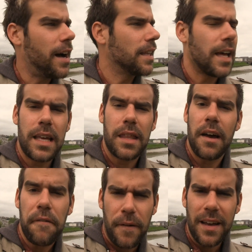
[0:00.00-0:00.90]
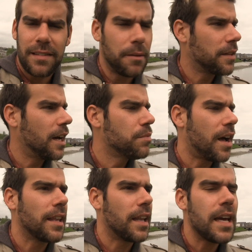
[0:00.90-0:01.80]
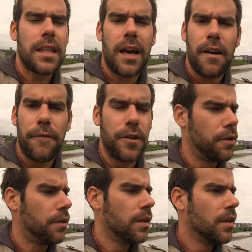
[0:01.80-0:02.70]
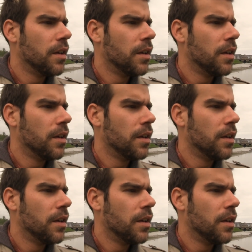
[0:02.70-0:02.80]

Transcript: I like that I fight sometimes, I like that I feel